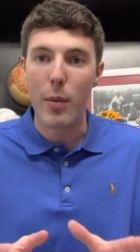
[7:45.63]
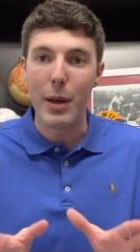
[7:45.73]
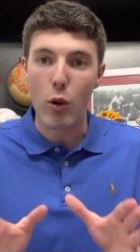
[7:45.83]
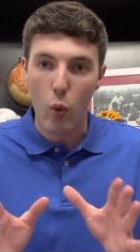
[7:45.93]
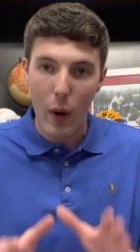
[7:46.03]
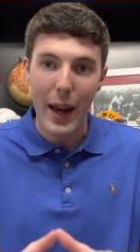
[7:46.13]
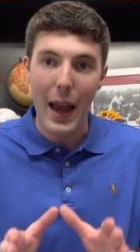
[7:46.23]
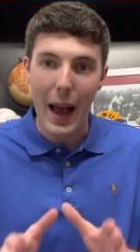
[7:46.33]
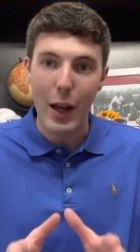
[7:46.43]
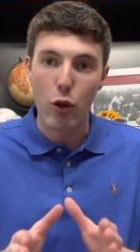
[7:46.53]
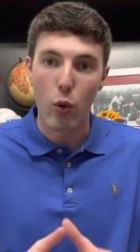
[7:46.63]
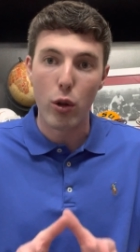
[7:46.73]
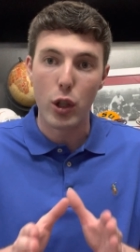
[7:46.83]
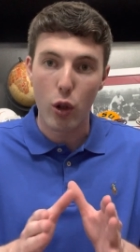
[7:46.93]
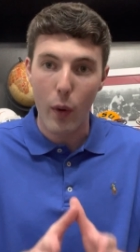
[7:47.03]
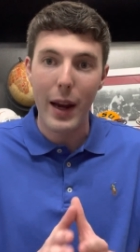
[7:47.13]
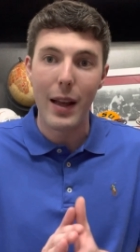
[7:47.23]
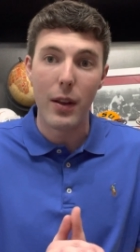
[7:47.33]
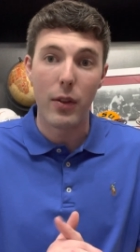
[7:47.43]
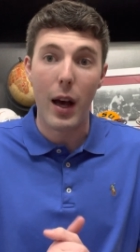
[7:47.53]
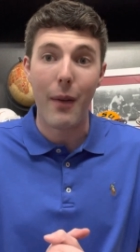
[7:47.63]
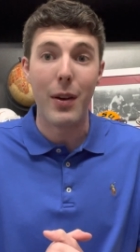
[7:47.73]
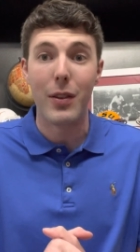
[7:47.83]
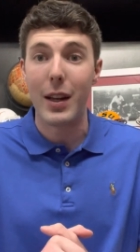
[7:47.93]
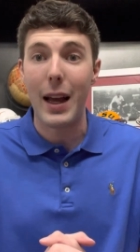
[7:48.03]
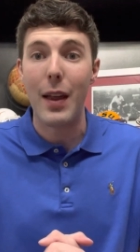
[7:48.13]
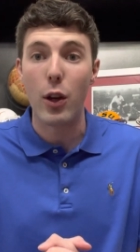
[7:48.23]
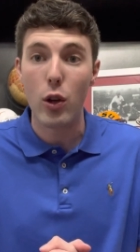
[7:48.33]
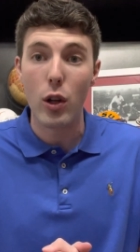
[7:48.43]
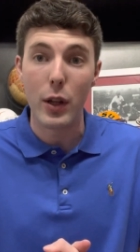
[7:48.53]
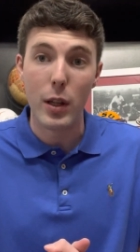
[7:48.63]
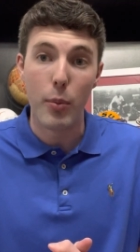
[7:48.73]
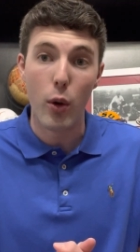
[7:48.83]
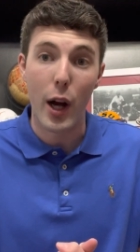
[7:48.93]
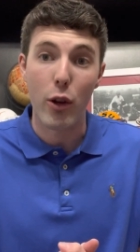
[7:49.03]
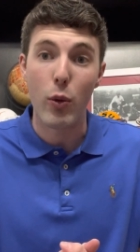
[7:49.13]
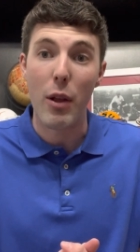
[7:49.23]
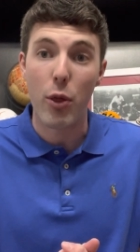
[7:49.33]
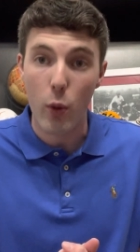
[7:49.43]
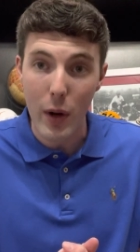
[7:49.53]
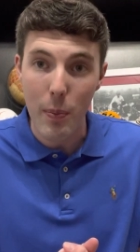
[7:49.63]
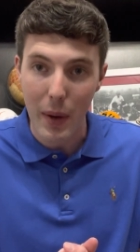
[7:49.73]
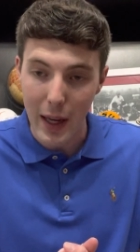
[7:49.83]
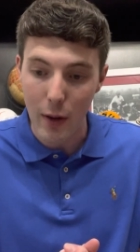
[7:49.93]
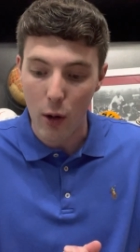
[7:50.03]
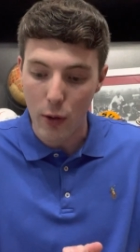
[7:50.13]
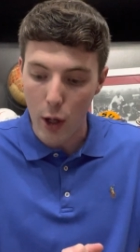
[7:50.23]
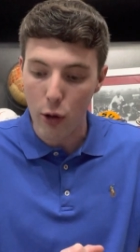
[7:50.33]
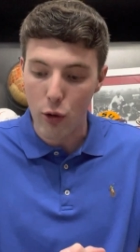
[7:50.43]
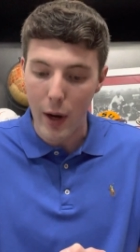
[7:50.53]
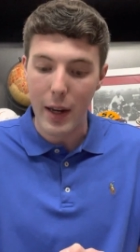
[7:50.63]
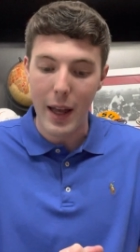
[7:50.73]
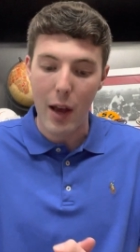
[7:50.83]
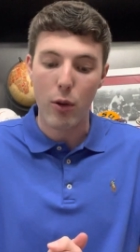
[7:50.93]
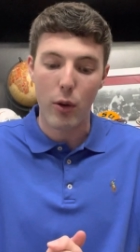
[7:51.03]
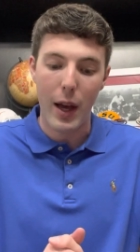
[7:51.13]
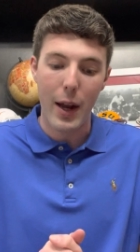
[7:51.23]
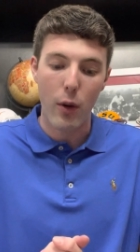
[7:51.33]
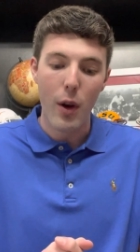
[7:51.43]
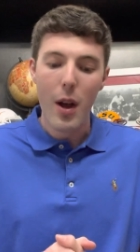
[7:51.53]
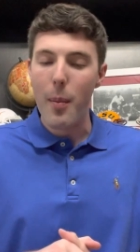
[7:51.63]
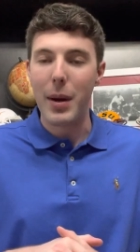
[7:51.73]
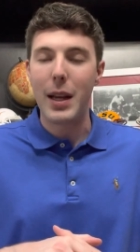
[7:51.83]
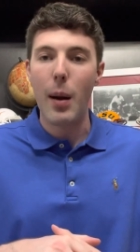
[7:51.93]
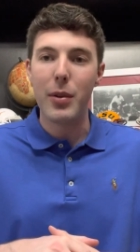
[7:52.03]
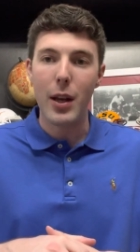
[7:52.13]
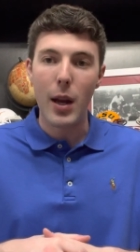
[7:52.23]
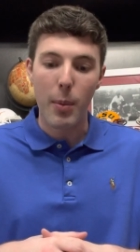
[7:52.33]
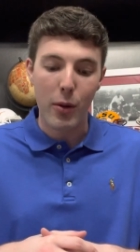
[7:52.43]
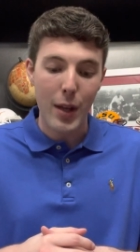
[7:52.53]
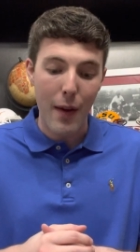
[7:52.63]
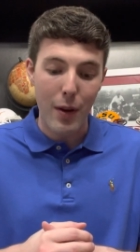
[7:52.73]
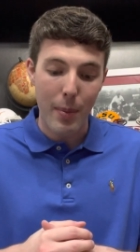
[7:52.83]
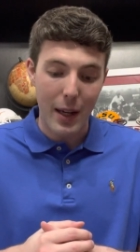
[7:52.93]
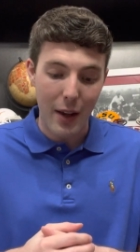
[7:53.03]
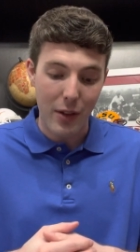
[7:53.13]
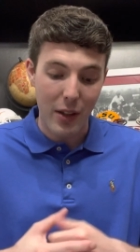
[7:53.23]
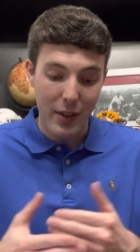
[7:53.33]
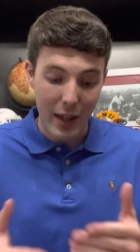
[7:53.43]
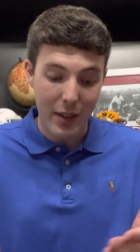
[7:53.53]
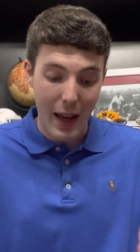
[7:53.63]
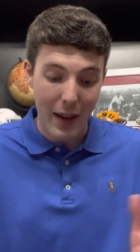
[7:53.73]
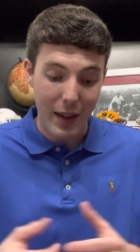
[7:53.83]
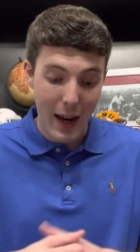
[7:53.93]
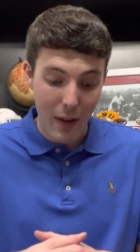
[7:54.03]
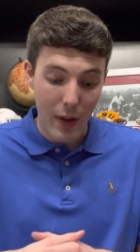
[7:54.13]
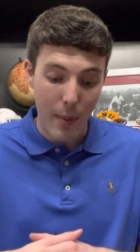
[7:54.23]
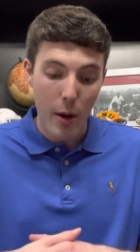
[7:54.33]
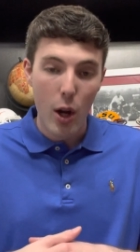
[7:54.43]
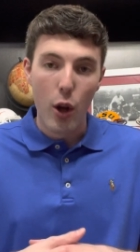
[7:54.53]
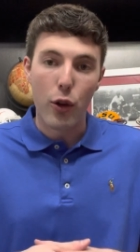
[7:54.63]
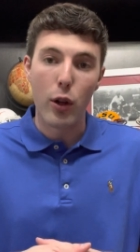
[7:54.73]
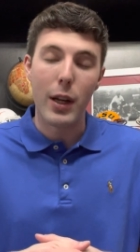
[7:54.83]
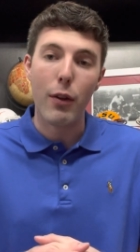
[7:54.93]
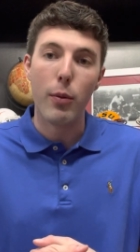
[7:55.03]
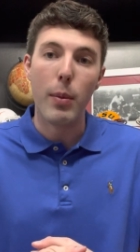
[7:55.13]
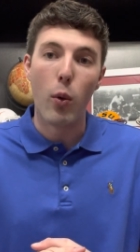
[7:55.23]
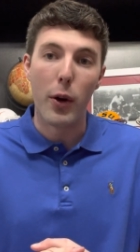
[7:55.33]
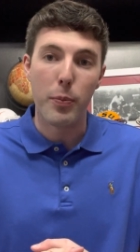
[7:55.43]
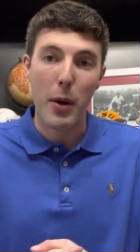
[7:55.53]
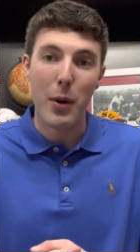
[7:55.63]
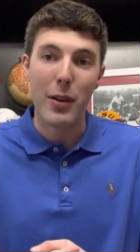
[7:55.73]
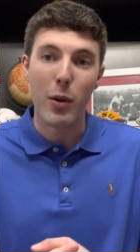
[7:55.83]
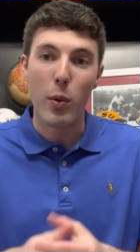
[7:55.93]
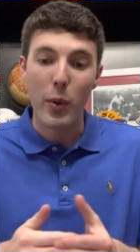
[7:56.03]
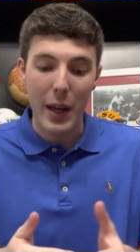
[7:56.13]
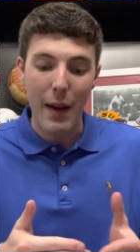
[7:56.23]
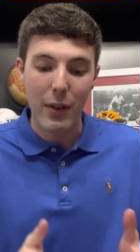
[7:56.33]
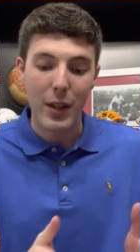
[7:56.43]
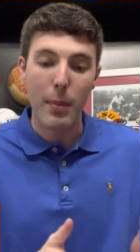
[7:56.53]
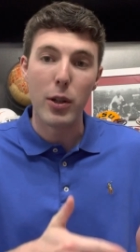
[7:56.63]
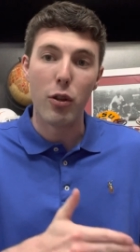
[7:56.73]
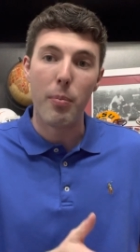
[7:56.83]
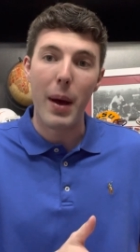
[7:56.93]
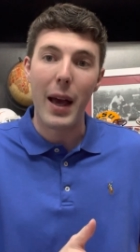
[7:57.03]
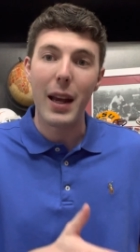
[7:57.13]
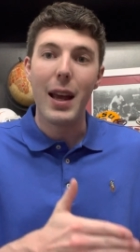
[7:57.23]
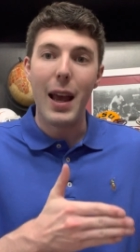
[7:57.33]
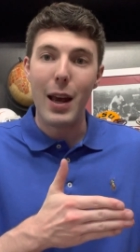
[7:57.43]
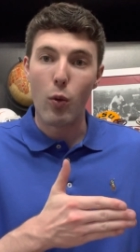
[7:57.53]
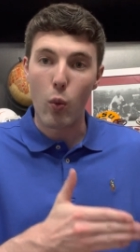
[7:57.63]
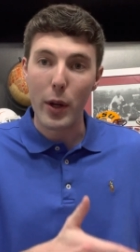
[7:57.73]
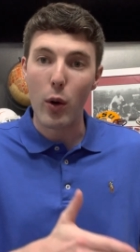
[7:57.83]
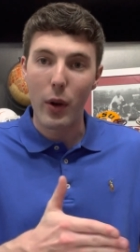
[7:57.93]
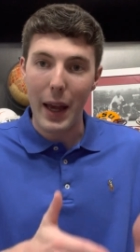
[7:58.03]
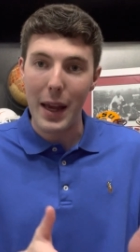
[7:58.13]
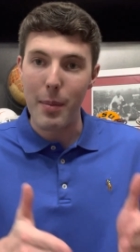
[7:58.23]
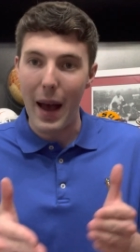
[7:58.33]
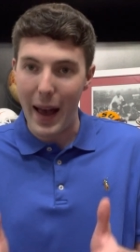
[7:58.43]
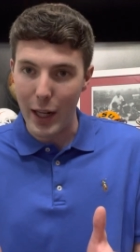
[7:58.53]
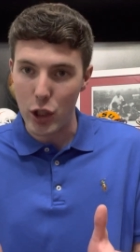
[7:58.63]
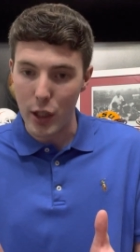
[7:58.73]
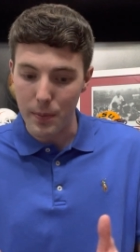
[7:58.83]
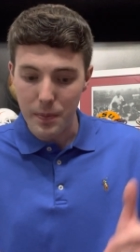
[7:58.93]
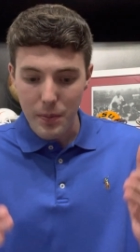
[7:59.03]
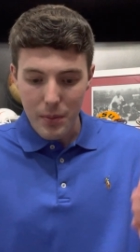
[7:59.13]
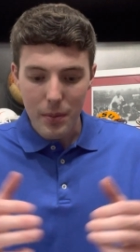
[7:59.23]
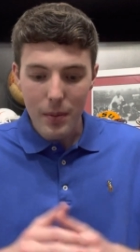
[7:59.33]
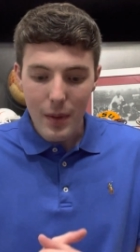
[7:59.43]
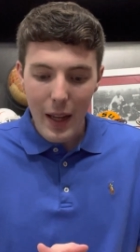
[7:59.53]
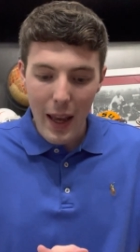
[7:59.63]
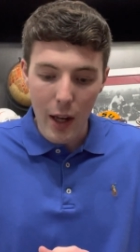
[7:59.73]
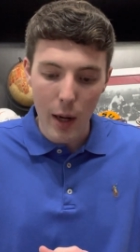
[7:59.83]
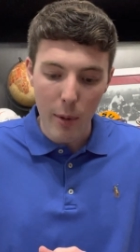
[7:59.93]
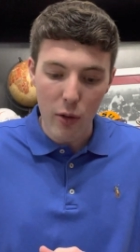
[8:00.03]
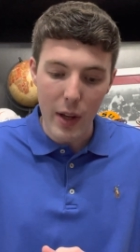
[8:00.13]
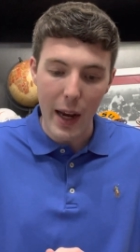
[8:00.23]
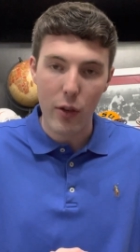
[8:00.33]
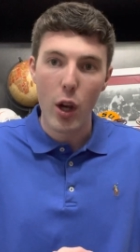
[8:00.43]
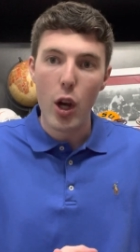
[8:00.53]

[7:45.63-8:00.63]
to be great at Georgia, great in this offense, and a guy that could lead the Bulldogs to a three-peat, their third straight national title. But he comes in at number seven because the six guys ahead of them certainly have a little bit more experience, and we really haven't seen much of Beck in real game action. And at number six,